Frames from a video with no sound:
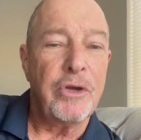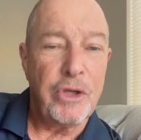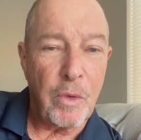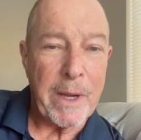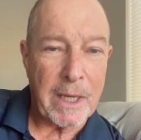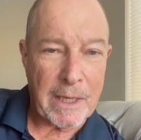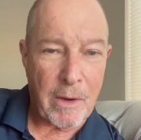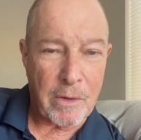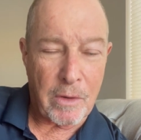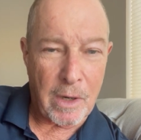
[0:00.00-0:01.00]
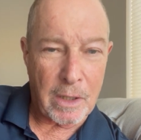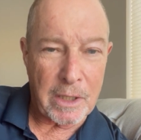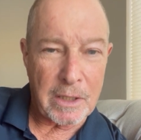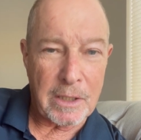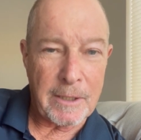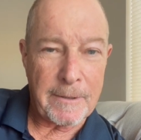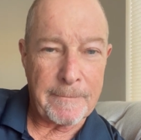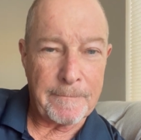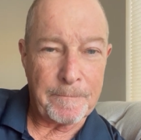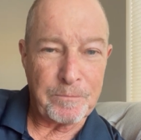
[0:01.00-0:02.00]
doing an alcoholic.
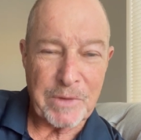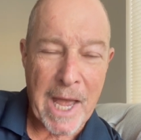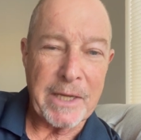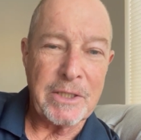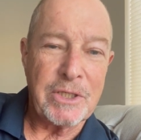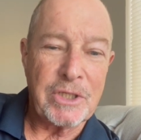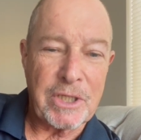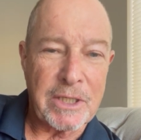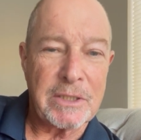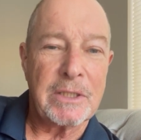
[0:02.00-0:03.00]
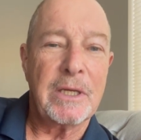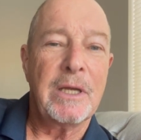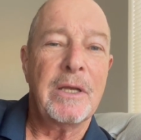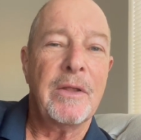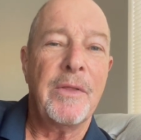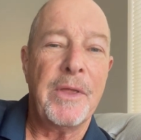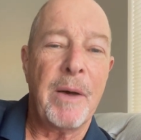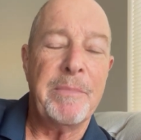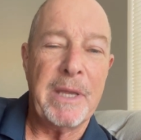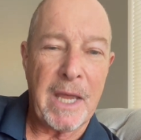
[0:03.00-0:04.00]
That is just
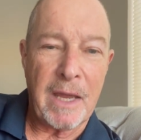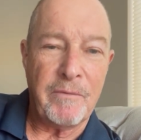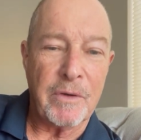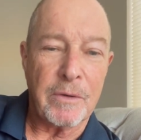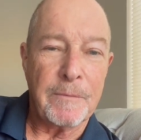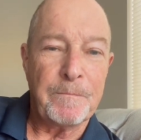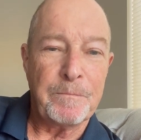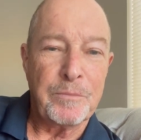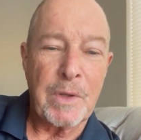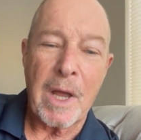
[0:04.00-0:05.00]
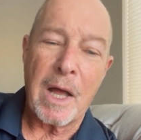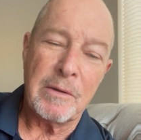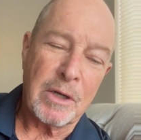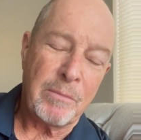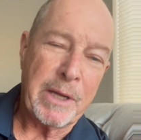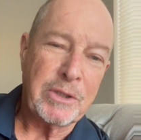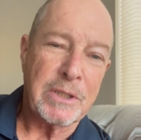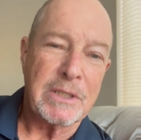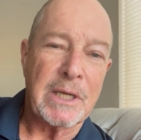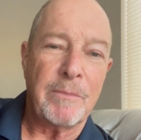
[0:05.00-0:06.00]
the behavior. I'll
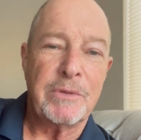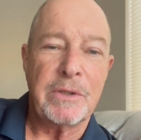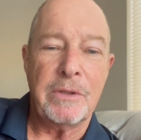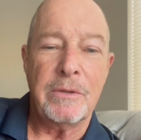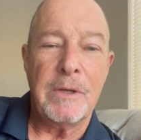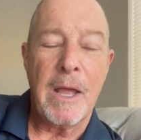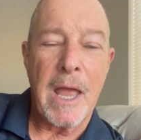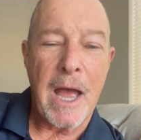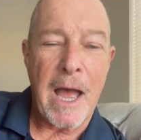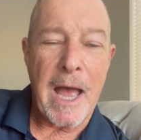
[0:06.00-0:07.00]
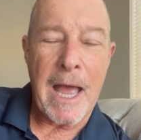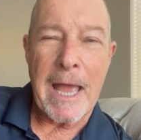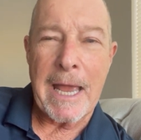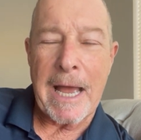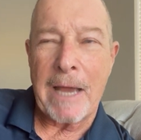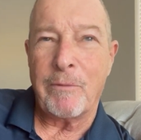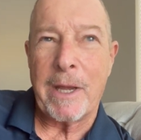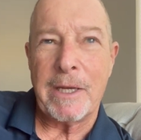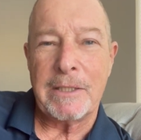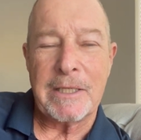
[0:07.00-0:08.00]
mention something to you. I
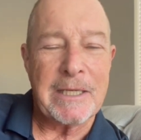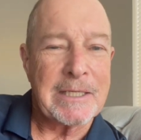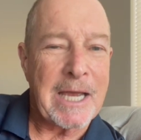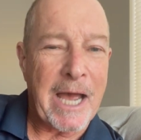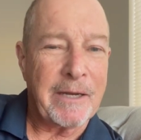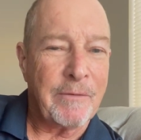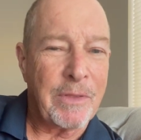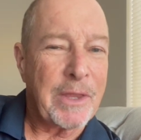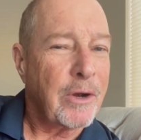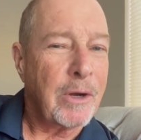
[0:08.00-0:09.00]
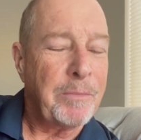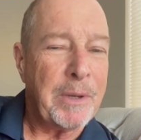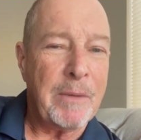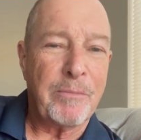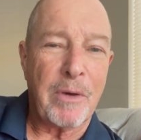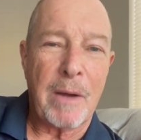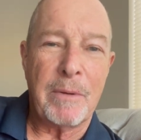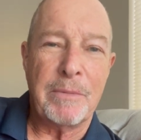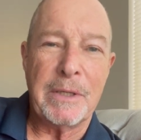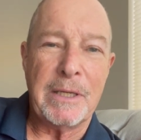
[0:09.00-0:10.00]
ran into this kind of therapy
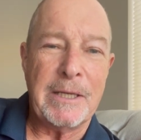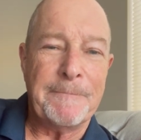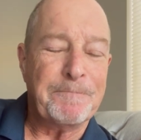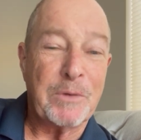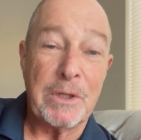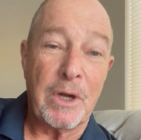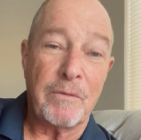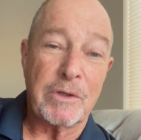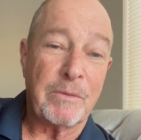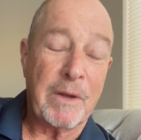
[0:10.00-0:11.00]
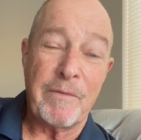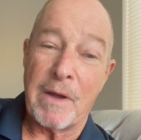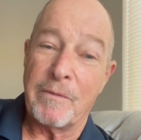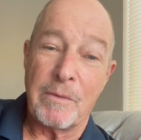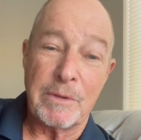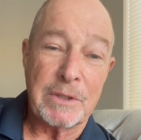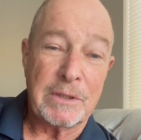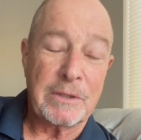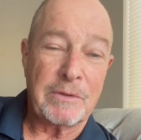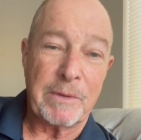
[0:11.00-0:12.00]
probably a little over 25,
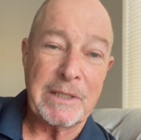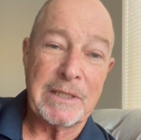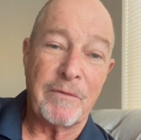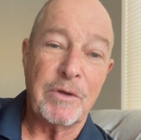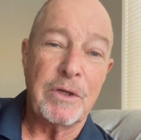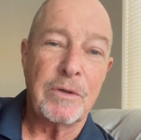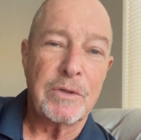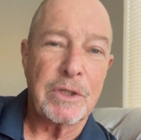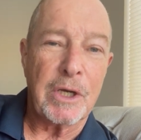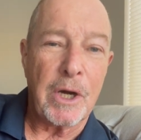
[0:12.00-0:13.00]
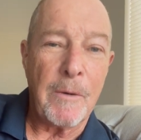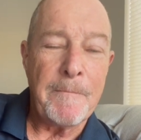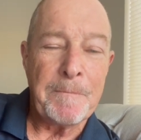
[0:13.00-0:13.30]
almost 27 years ago,